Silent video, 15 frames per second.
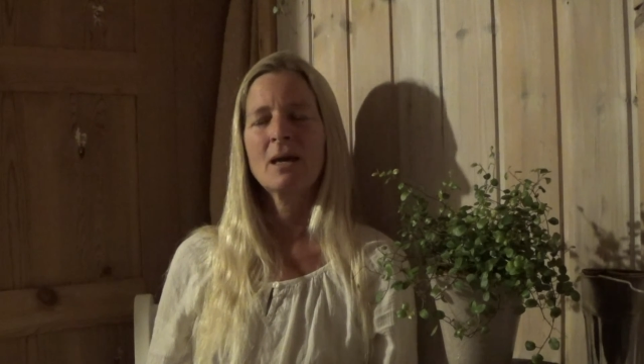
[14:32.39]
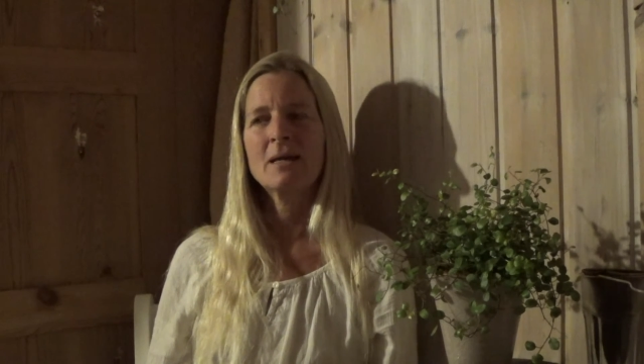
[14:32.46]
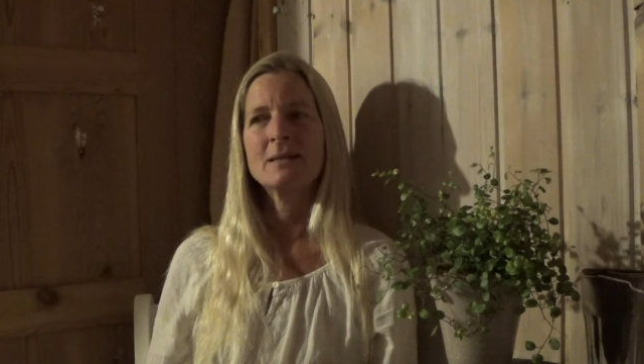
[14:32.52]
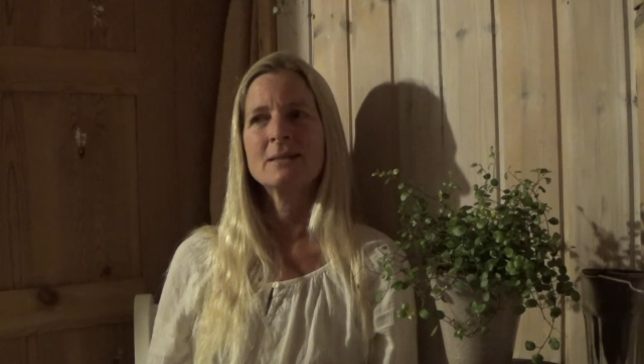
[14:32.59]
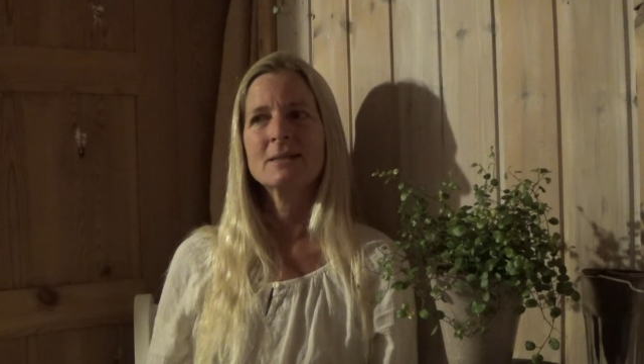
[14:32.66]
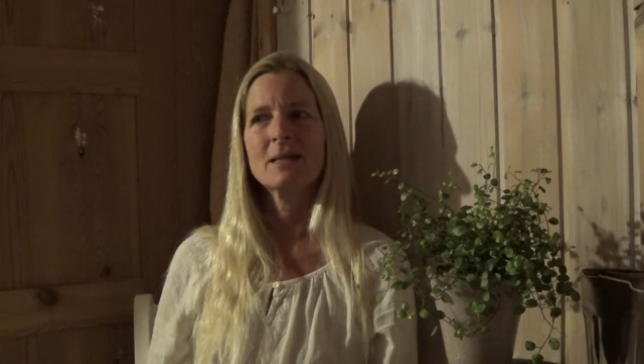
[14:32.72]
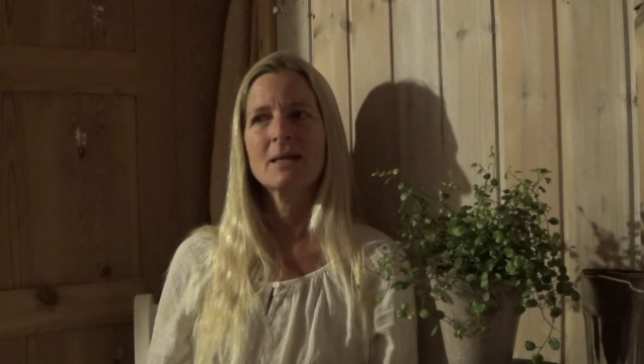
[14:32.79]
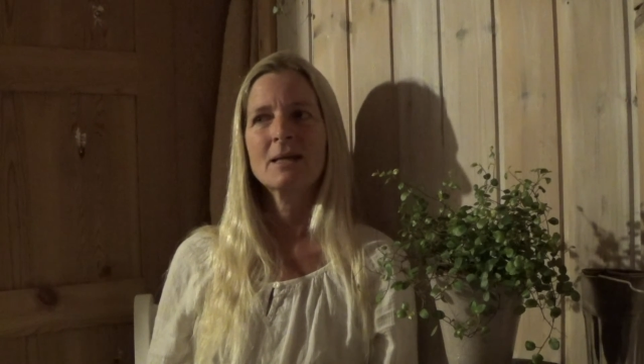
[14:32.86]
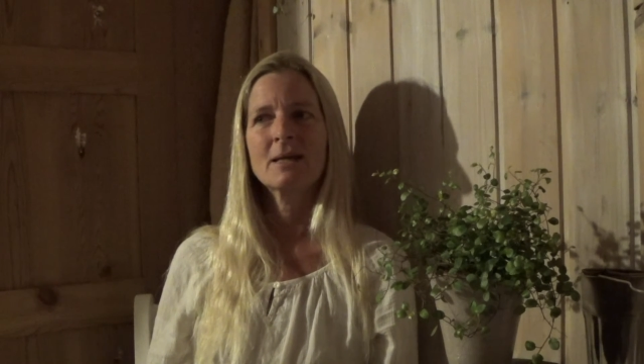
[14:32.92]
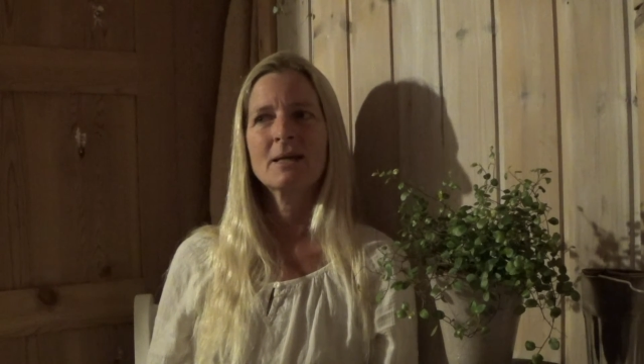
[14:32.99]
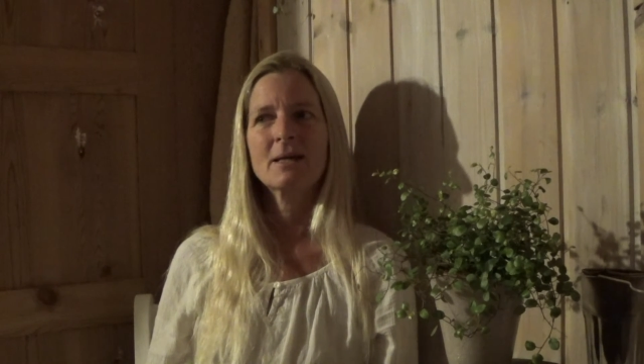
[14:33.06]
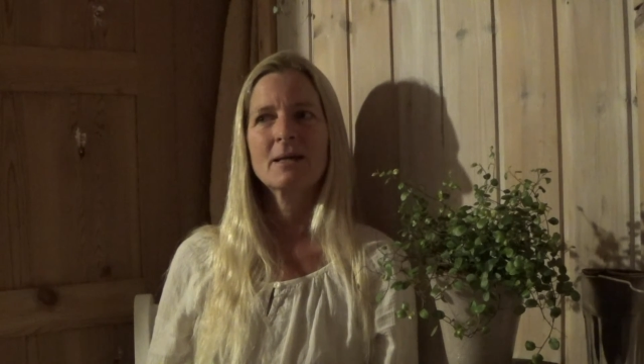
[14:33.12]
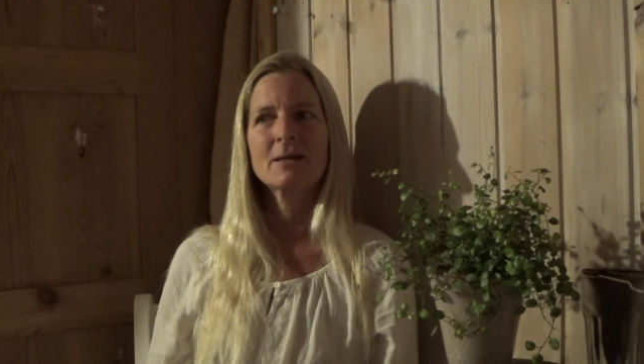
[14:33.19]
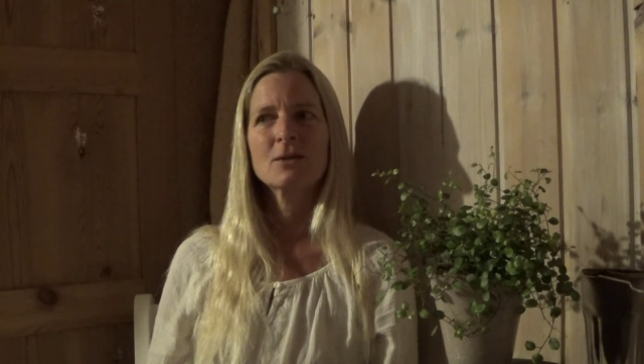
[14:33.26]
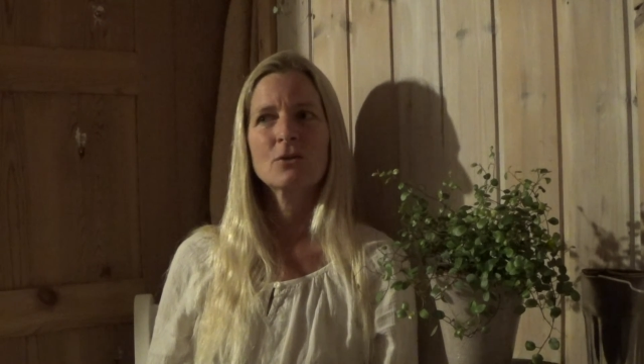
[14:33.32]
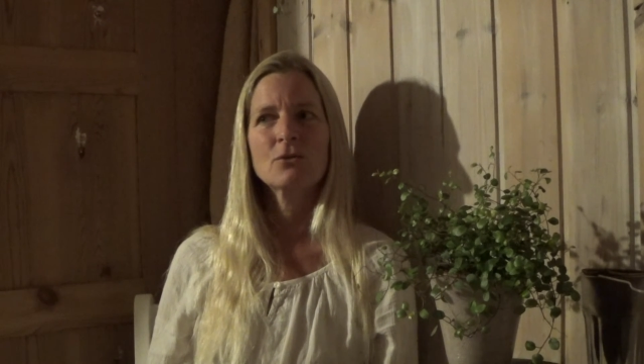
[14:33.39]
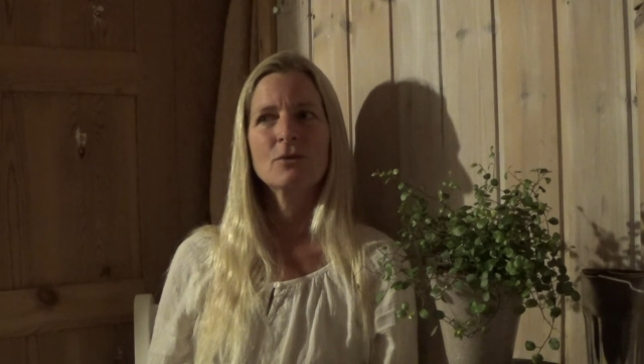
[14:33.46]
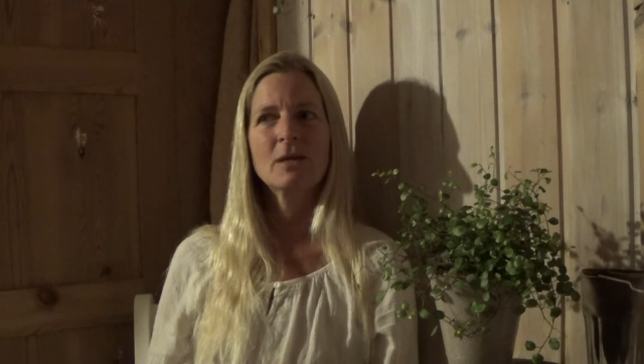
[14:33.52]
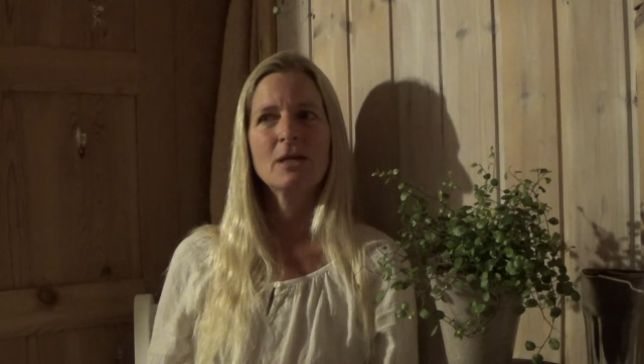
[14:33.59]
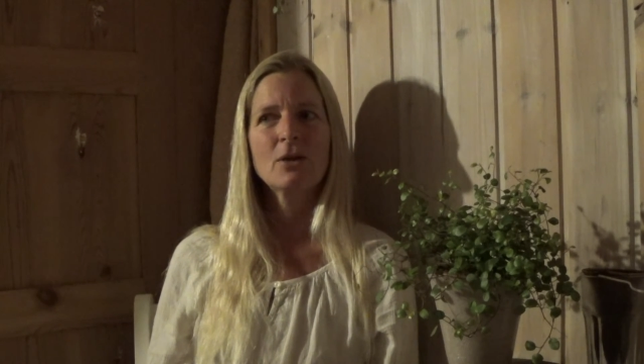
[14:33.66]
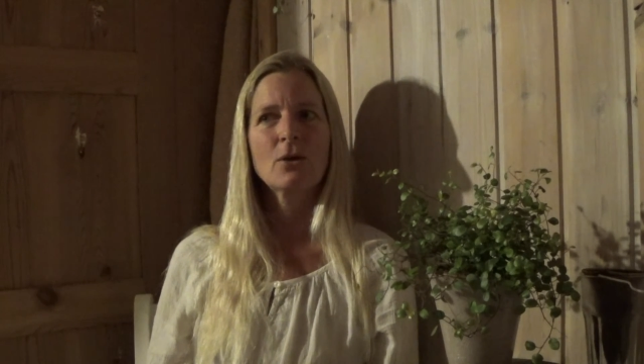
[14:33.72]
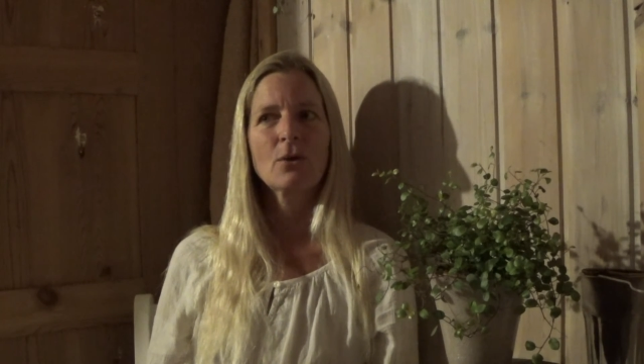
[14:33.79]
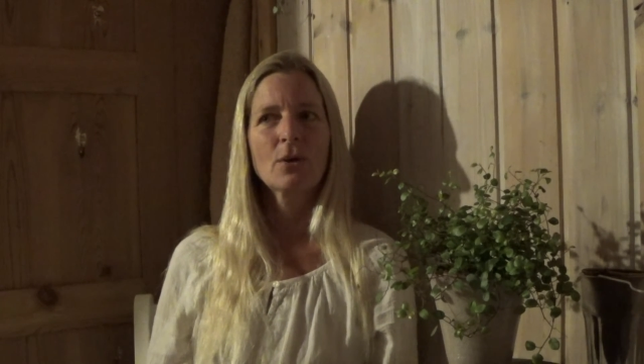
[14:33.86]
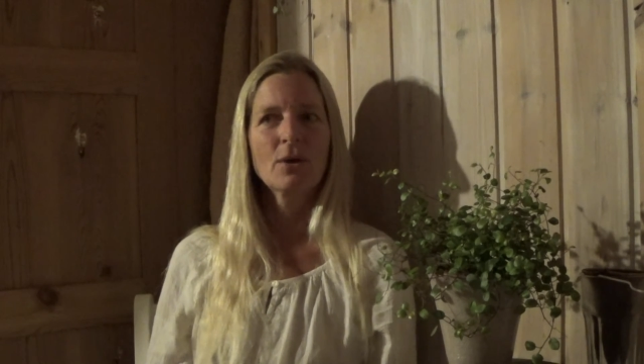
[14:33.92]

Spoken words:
and I don't really know.